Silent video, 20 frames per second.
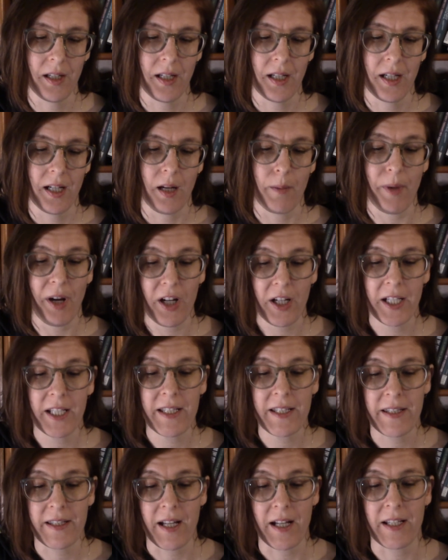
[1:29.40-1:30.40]
American
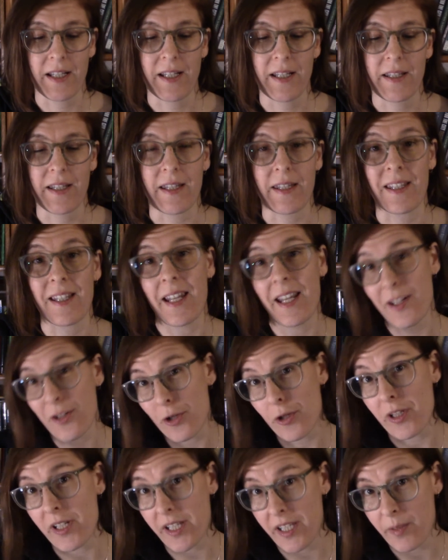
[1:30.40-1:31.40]
Studies is an
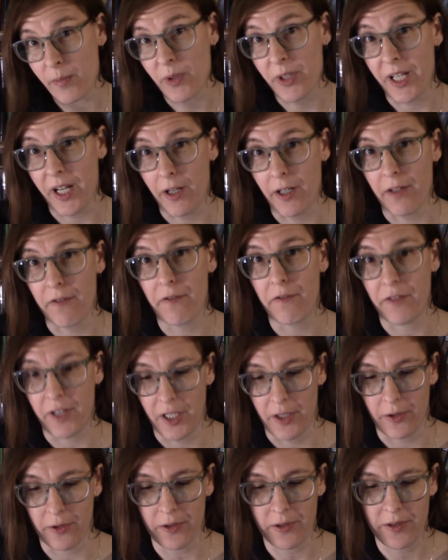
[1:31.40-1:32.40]
interdisciplinary
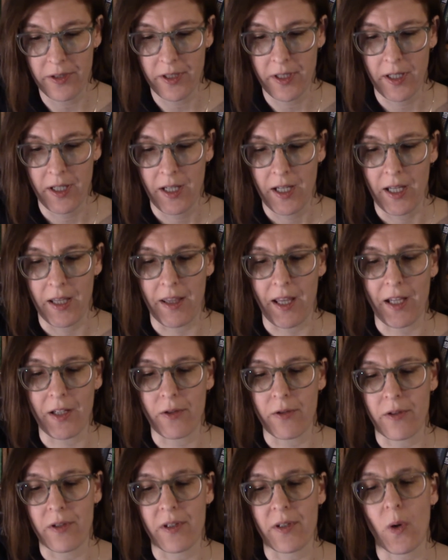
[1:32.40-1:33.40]
field that
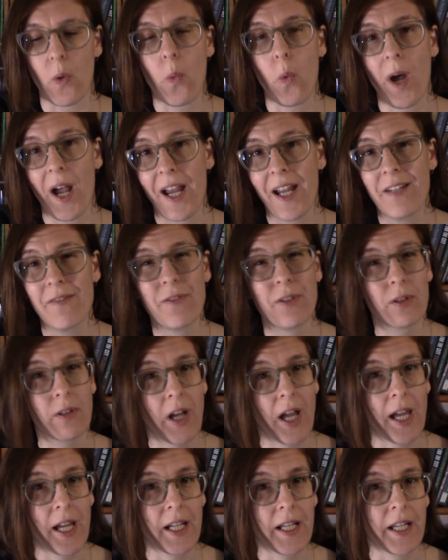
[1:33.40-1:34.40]
uses a wide
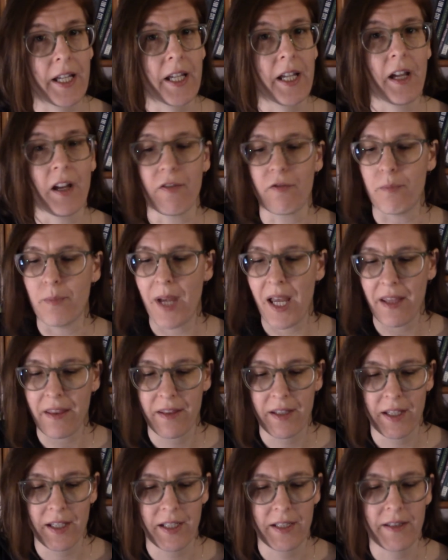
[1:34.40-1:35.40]
variety of
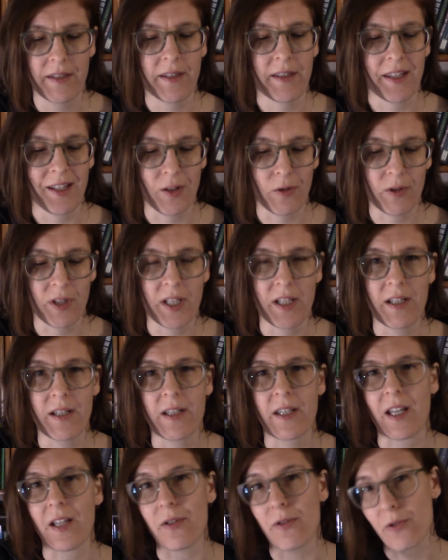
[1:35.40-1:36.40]
methods,
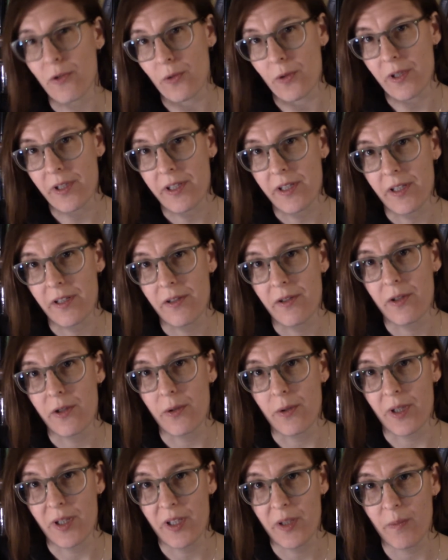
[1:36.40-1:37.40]
theories, and sources
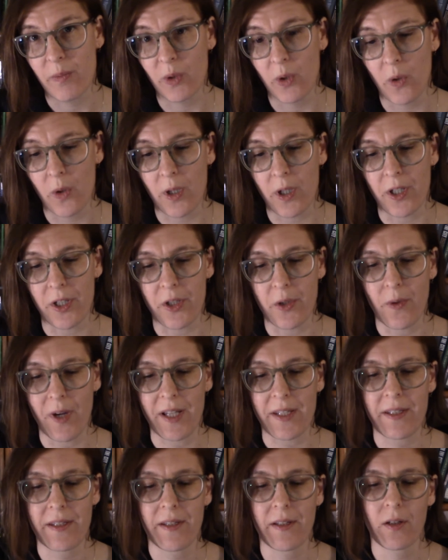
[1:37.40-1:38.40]
to explore
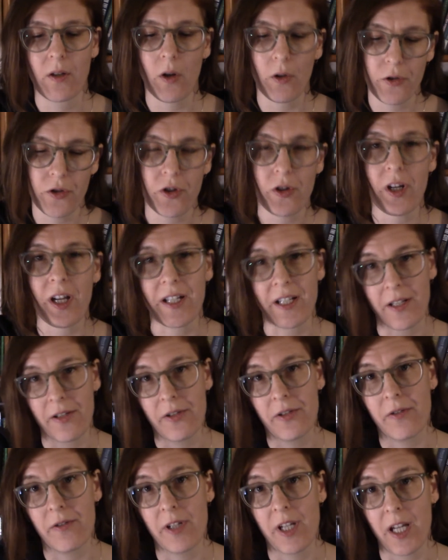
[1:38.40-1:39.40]
U.S. culture and
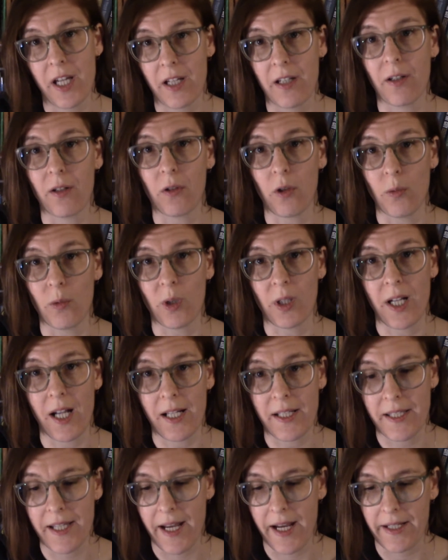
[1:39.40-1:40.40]
history in a global
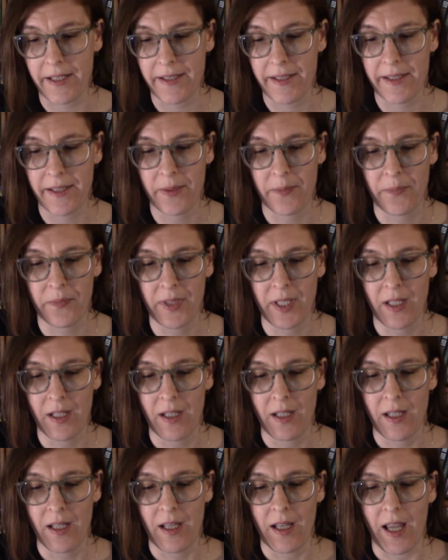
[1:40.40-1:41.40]
context.
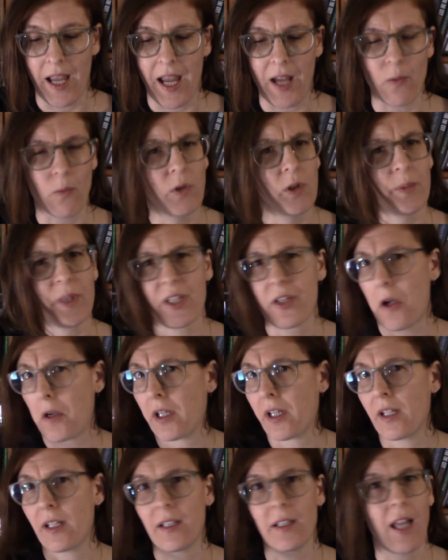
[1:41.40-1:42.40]
And we'll be
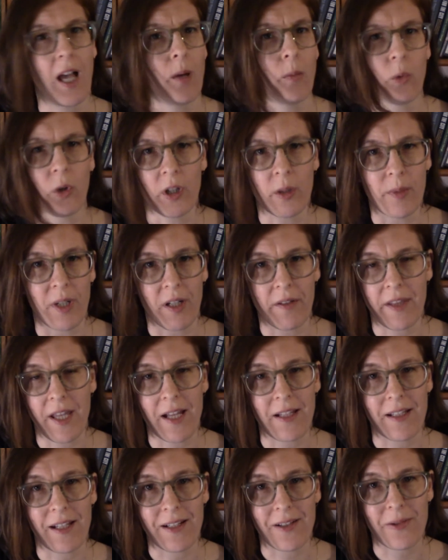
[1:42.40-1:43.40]
talking a lot more about
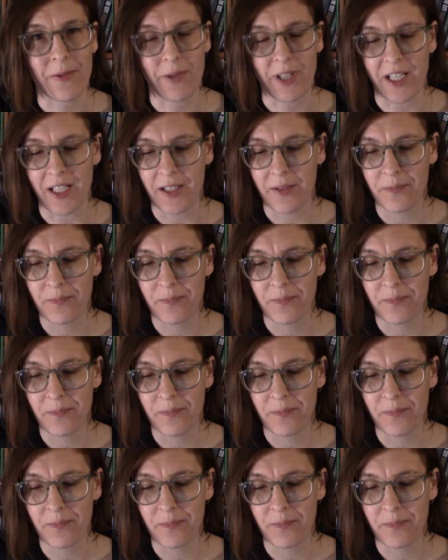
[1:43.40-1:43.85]
that next week.